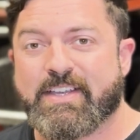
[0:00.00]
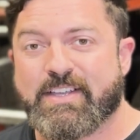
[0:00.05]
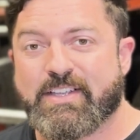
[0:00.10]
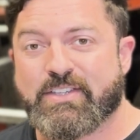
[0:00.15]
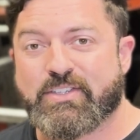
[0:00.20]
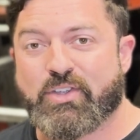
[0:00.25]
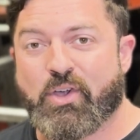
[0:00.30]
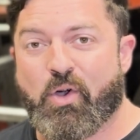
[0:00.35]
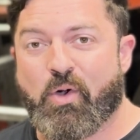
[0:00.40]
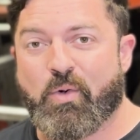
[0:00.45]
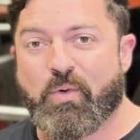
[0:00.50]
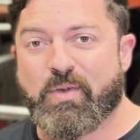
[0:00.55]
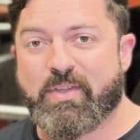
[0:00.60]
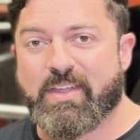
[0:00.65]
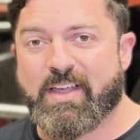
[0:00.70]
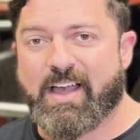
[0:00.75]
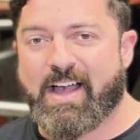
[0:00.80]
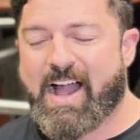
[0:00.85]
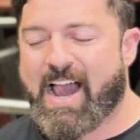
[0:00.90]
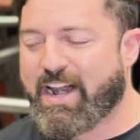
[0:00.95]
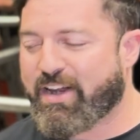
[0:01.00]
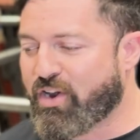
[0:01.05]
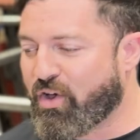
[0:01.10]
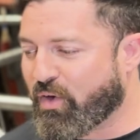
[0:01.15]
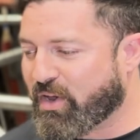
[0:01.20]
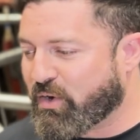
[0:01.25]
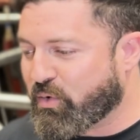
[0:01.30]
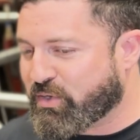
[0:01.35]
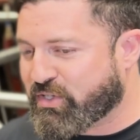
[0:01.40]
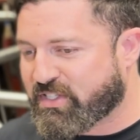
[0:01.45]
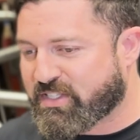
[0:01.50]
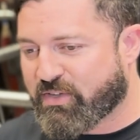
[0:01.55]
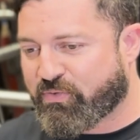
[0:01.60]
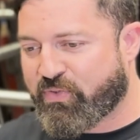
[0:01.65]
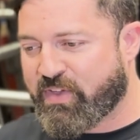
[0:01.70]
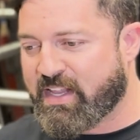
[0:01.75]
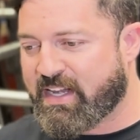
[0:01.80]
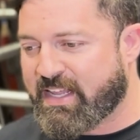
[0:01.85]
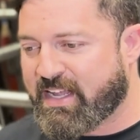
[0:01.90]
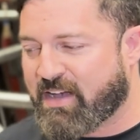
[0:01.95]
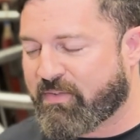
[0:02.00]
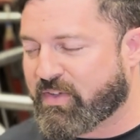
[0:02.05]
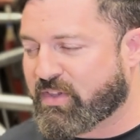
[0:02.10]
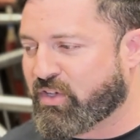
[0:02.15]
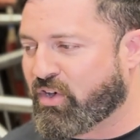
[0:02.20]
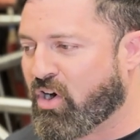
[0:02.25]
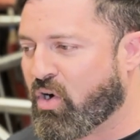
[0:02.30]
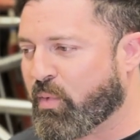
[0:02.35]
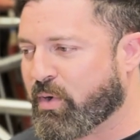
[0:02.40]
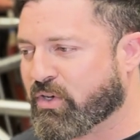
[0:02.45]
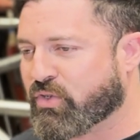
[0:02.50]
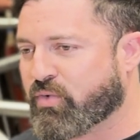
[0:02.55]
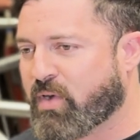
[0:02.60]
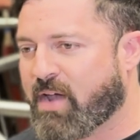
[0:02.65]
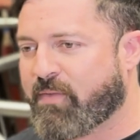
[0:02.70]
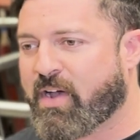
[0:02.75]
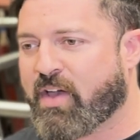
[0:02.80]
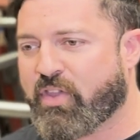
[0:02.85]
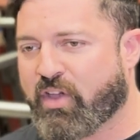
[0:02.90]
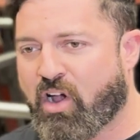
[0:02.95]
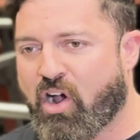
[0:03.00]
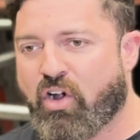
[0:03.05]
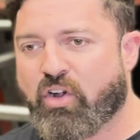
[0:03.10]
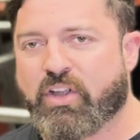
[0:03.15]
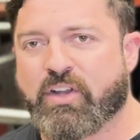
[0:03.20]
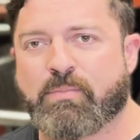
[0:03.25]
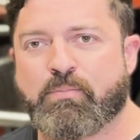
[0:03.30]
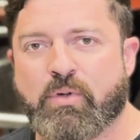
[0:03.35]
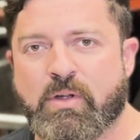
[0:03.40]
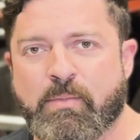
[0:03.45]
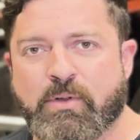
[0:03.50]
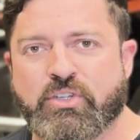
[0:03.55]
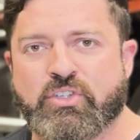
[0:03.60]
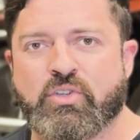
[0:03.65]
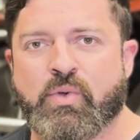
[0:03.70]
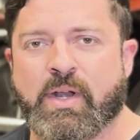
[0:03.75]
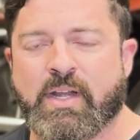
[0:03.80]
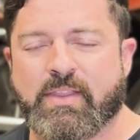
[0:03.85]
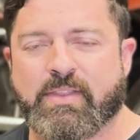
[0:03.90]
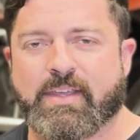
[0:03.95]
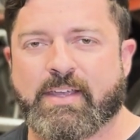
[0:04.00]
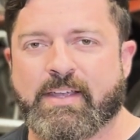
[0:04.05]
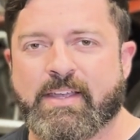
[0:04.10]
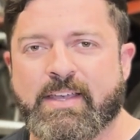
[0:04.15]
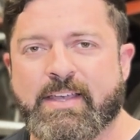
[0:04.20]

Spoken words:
So, I don't know, it was just the feeling of it, the all-wheel drive, how the car could pretty much do anything.